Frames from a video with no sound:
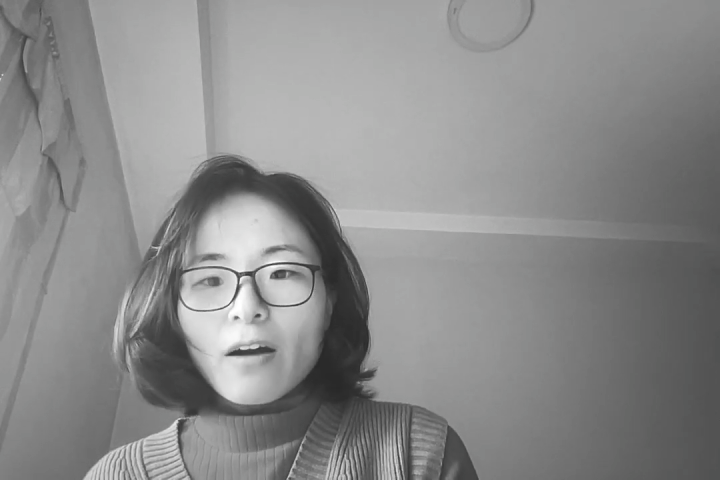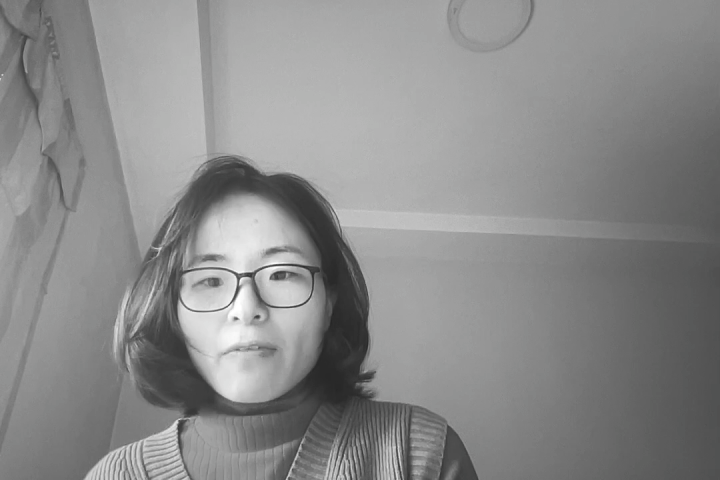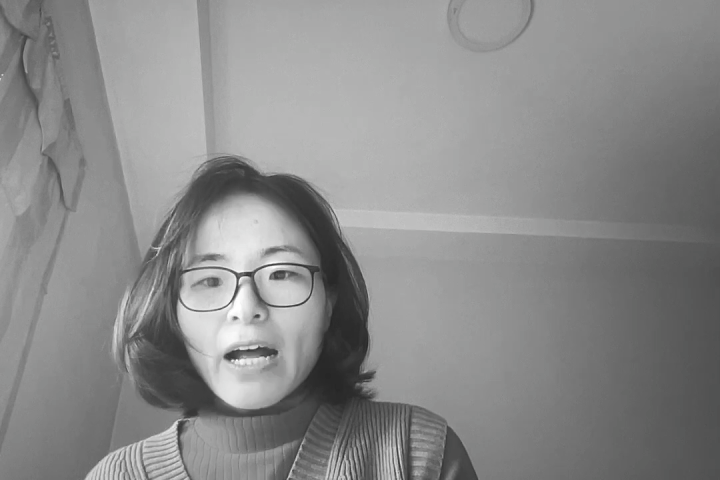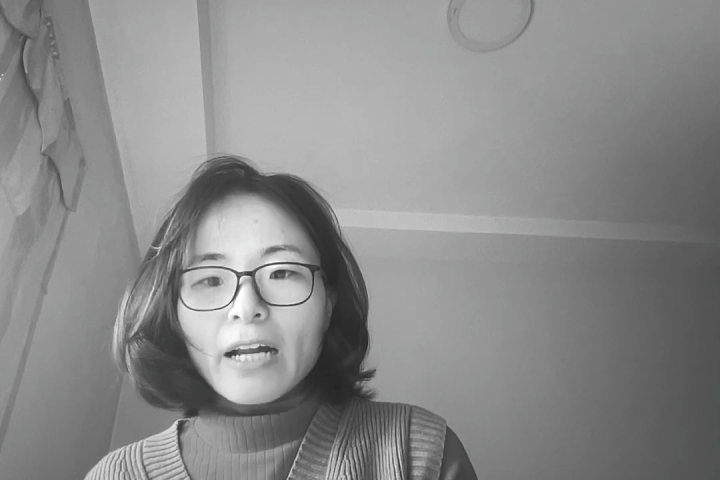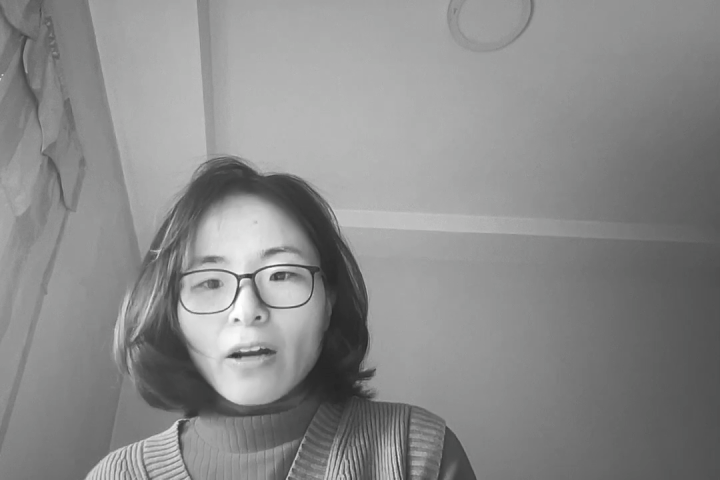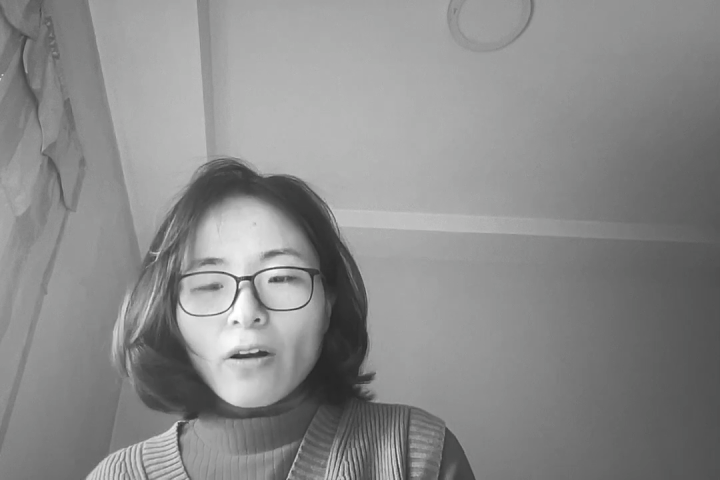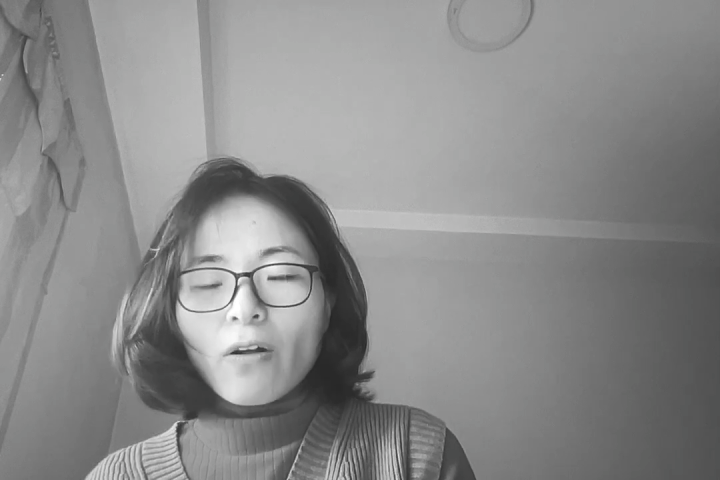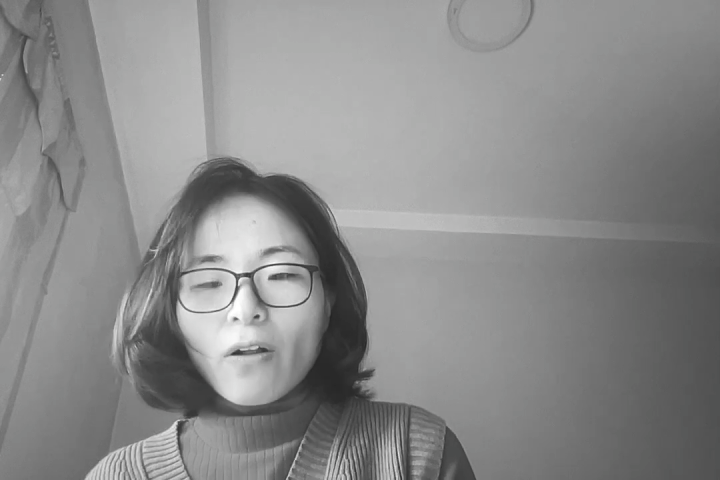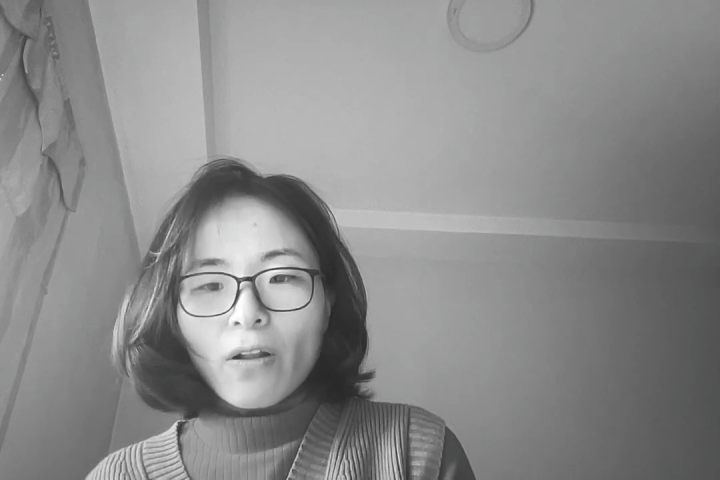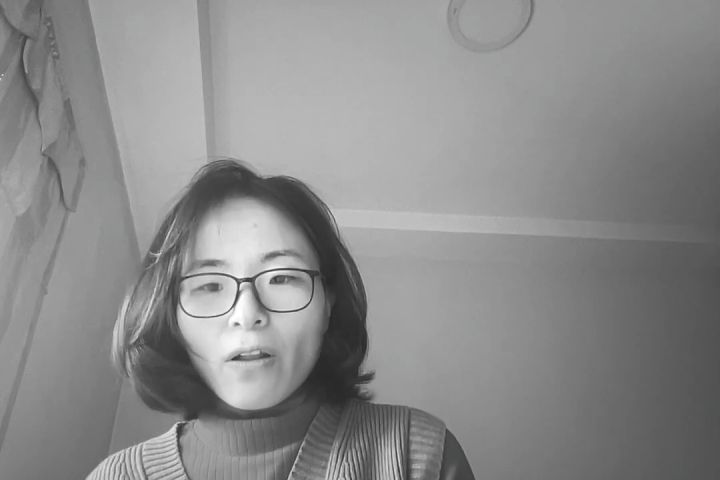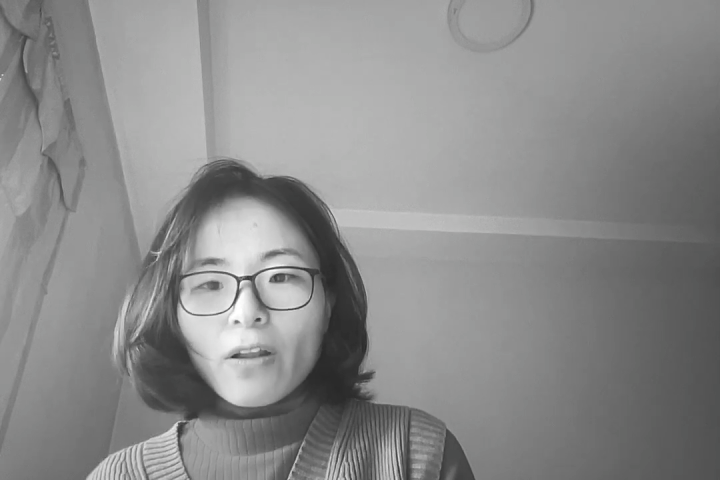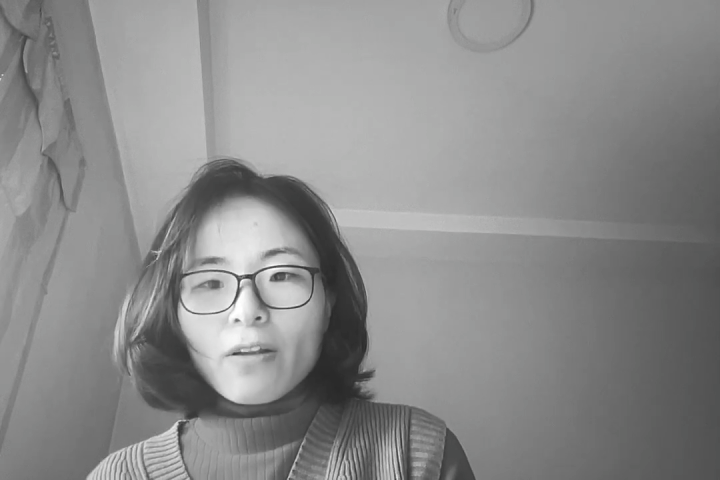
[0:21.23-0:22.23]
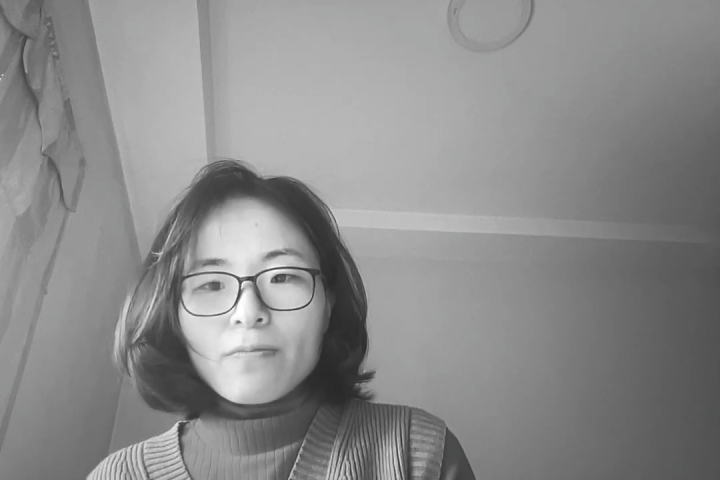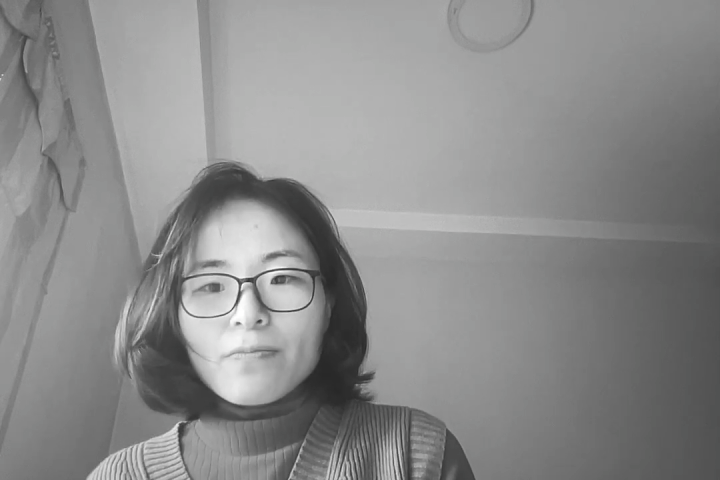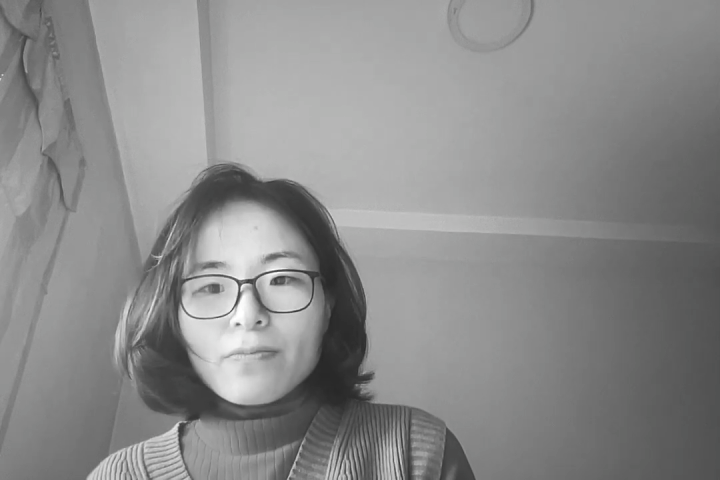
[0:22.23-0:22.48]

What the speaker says: of alcohol.